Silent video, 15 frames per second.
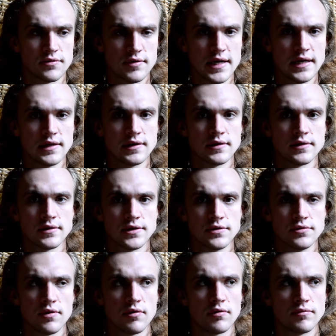green,
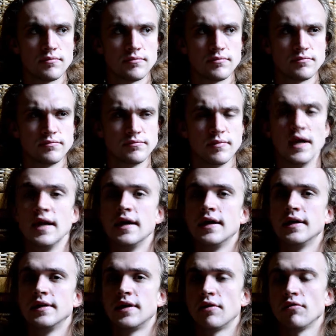
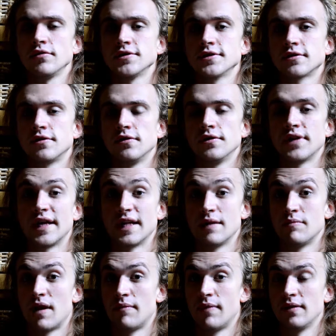they're also called
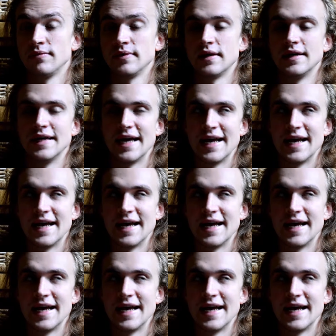edamame,